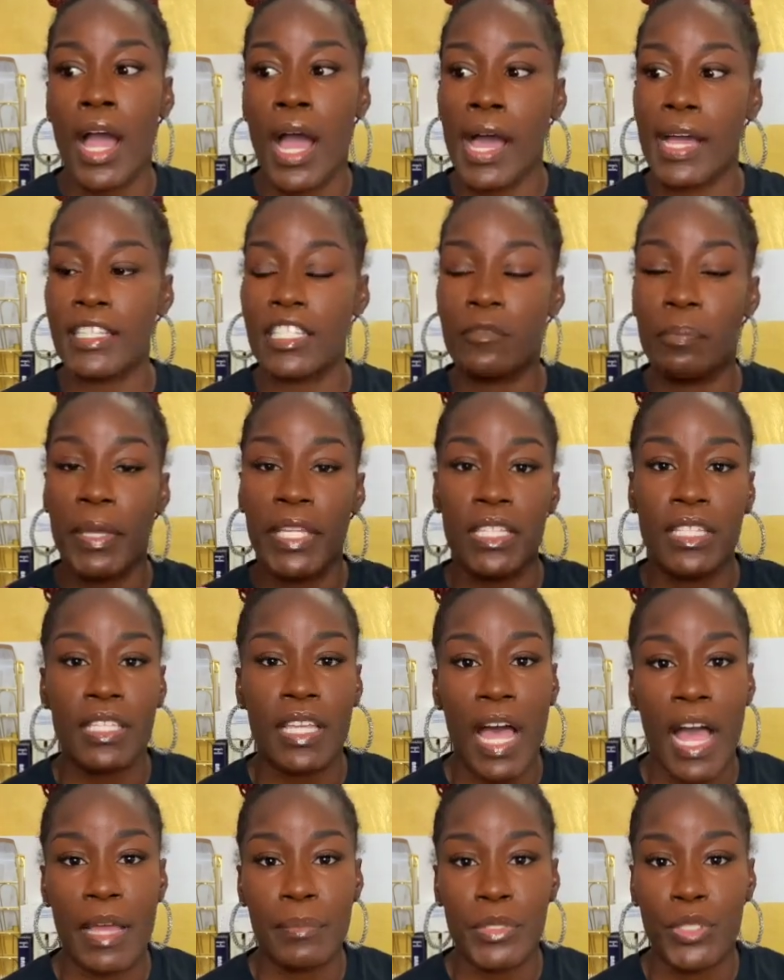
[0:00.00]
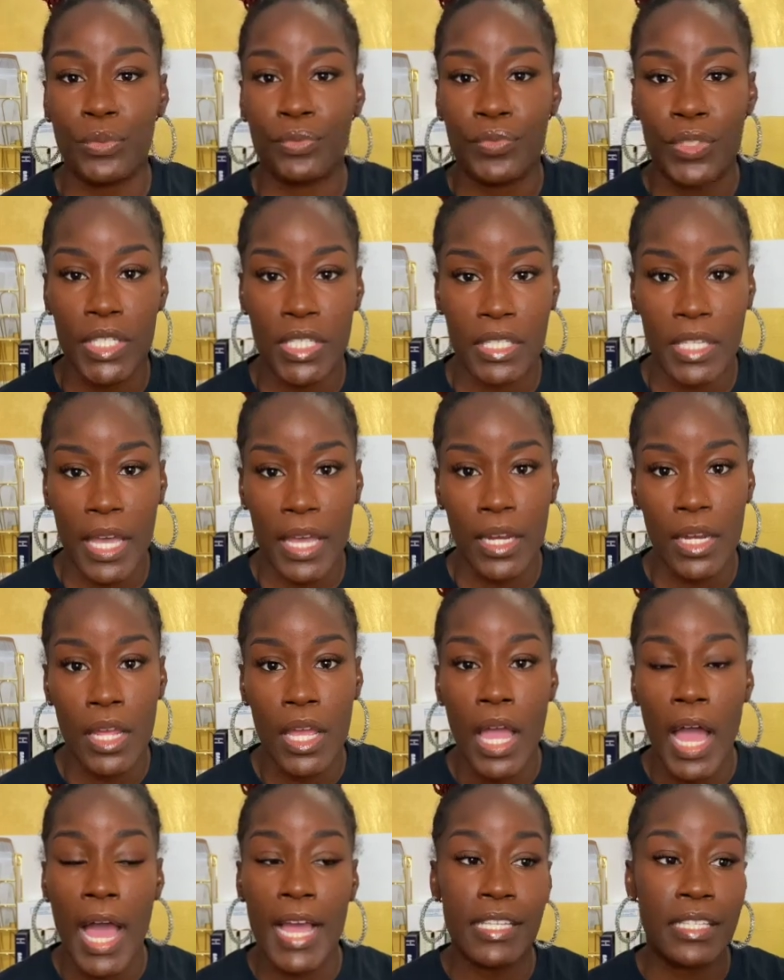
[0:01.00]
I spend time to reset.
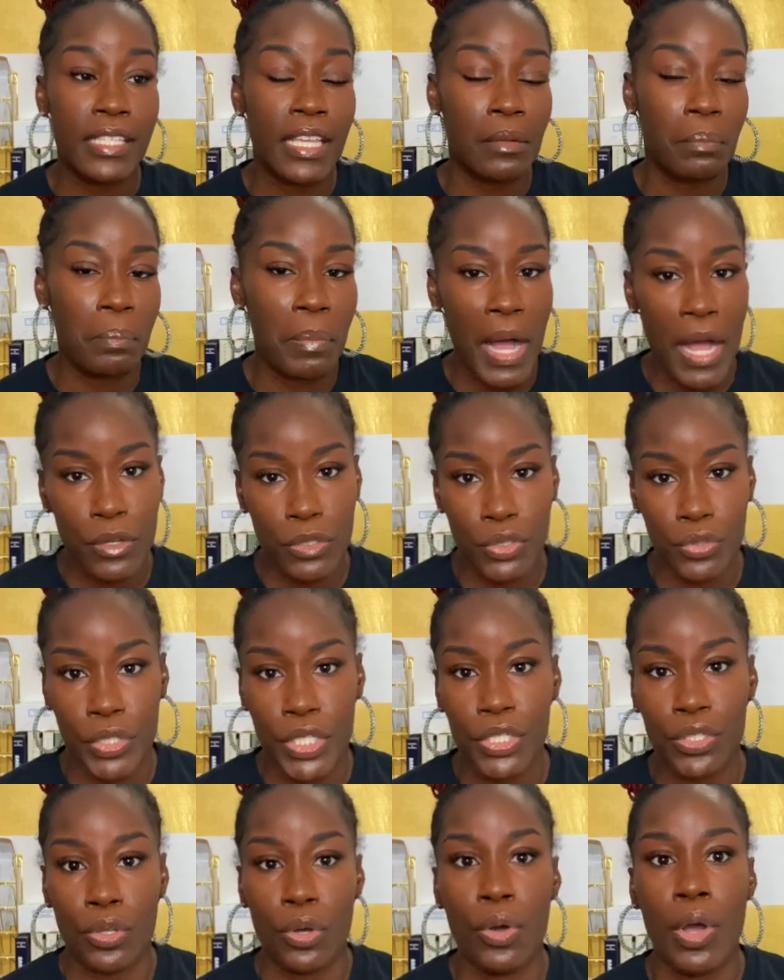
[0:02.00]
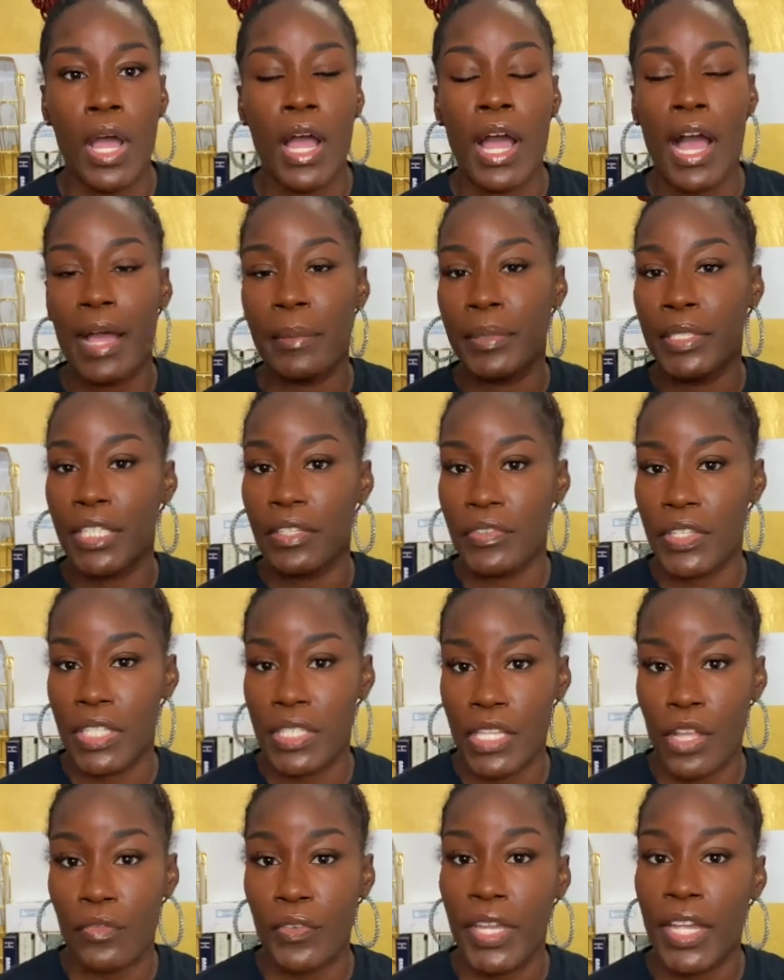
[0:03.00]
I set boundaries. So I believe in
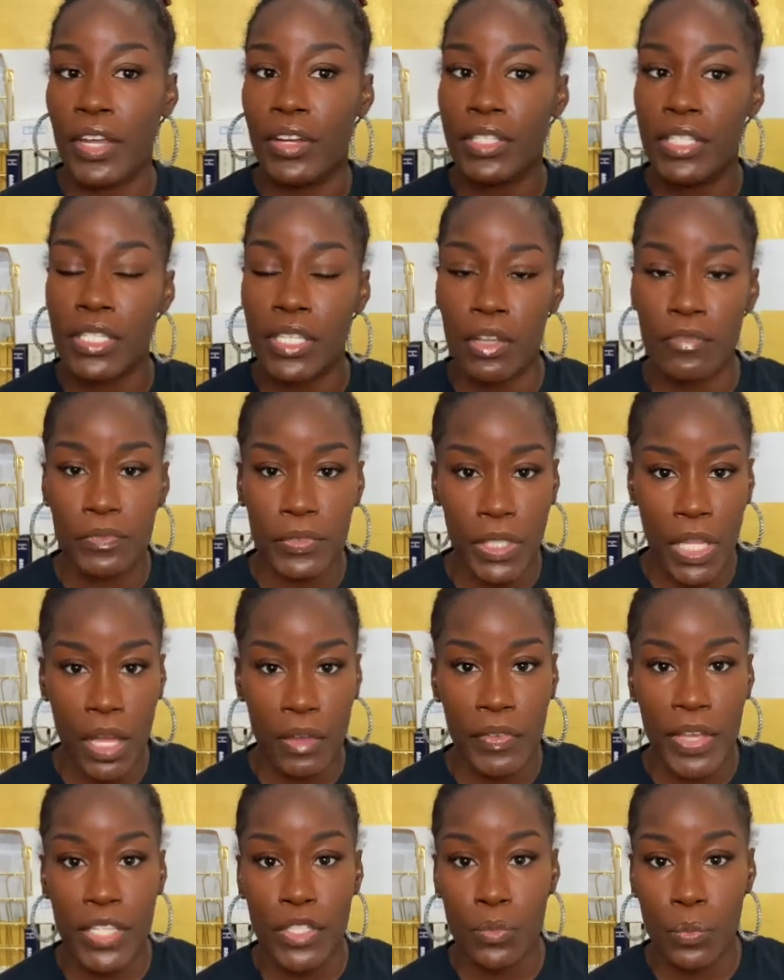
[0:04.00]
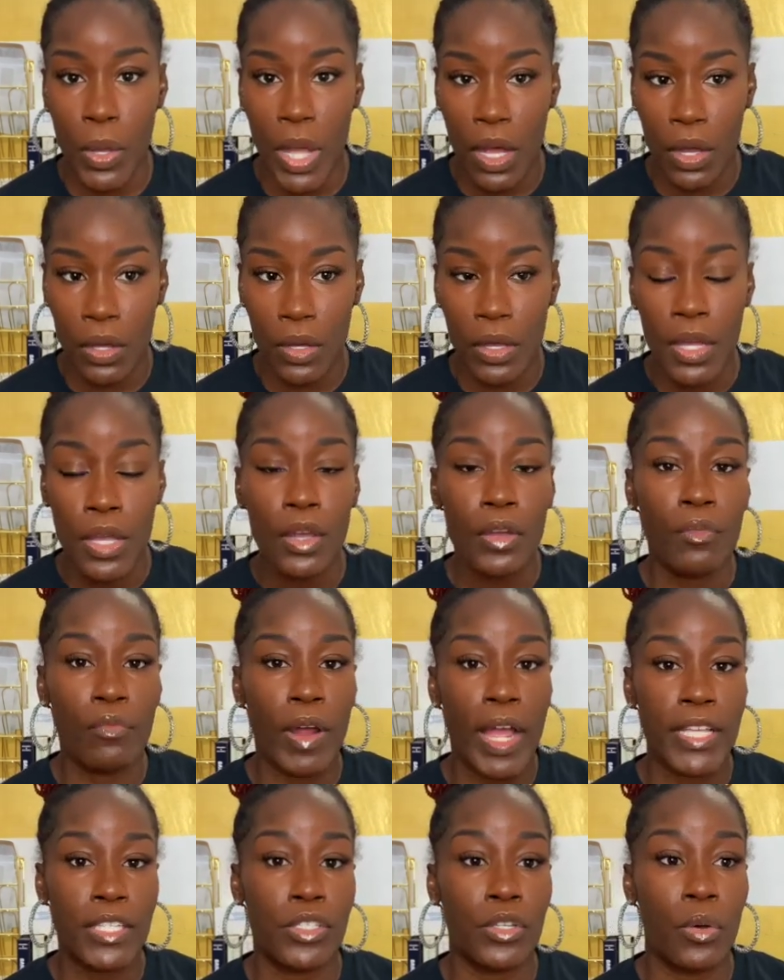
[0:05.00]
self care and self love as well,
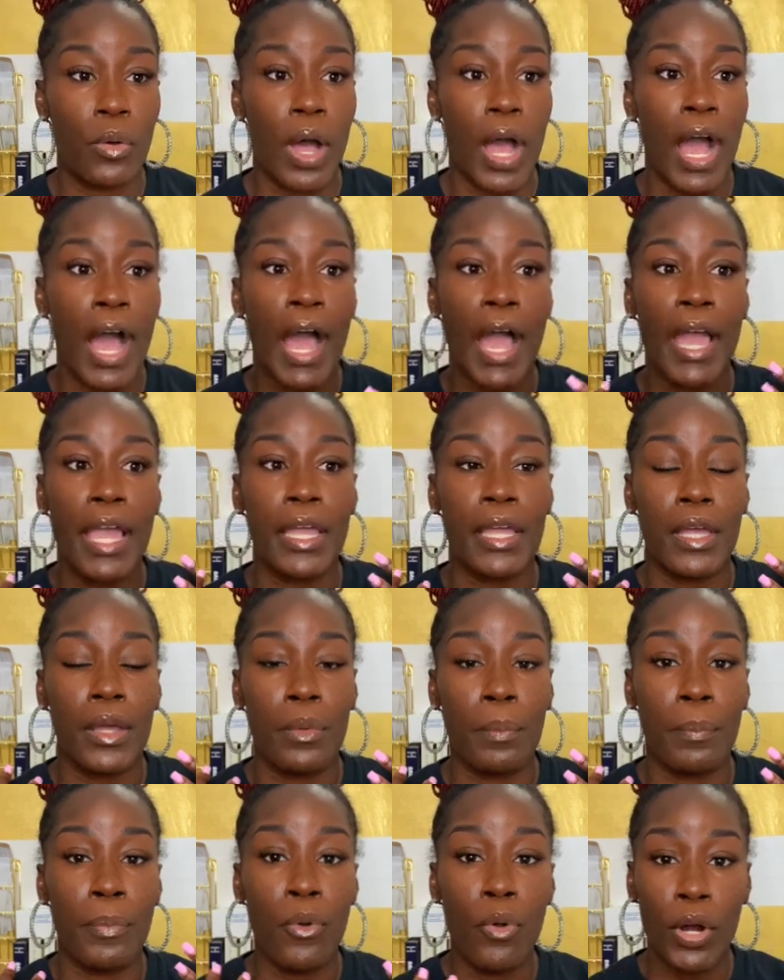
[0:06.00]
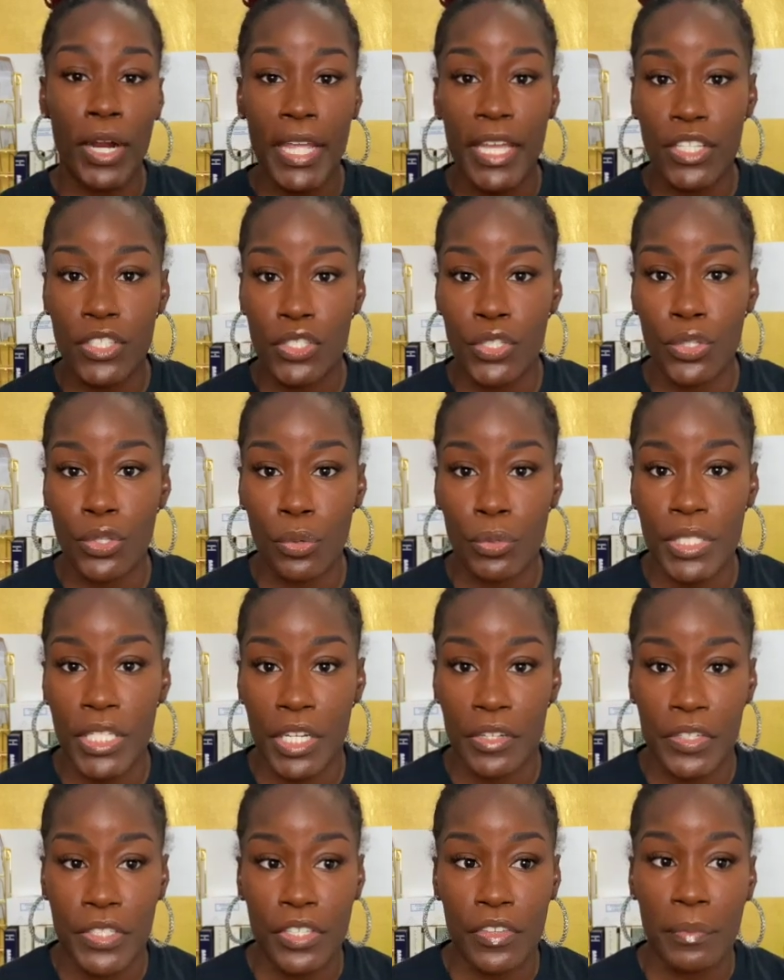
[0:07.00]
right? So I pour into those
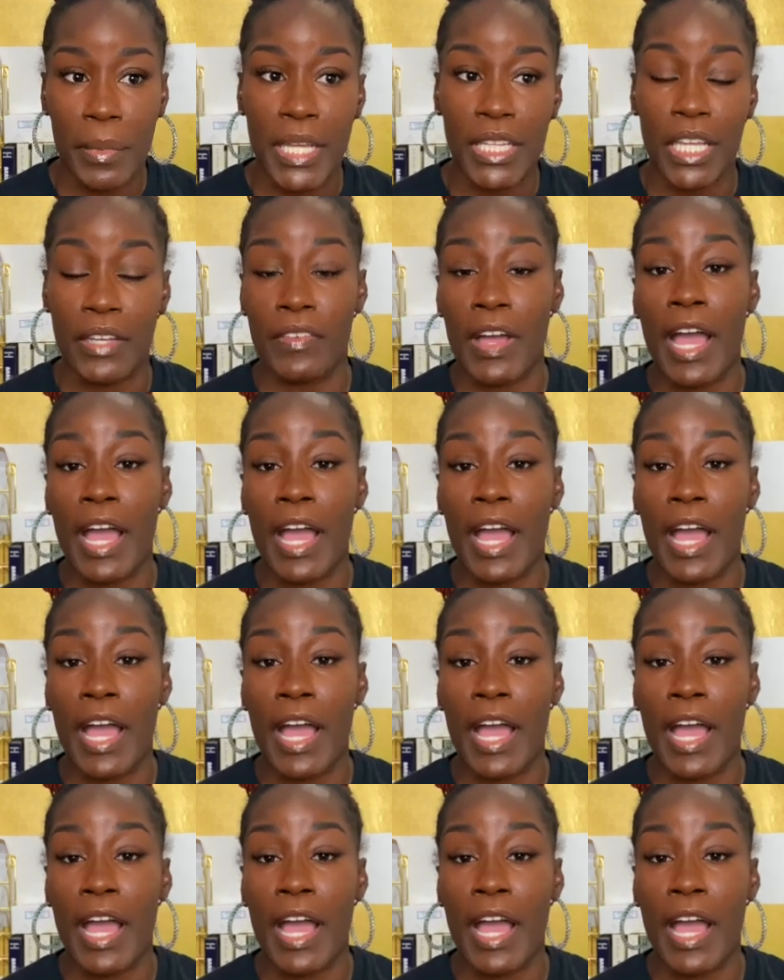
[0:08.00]
areas of my life.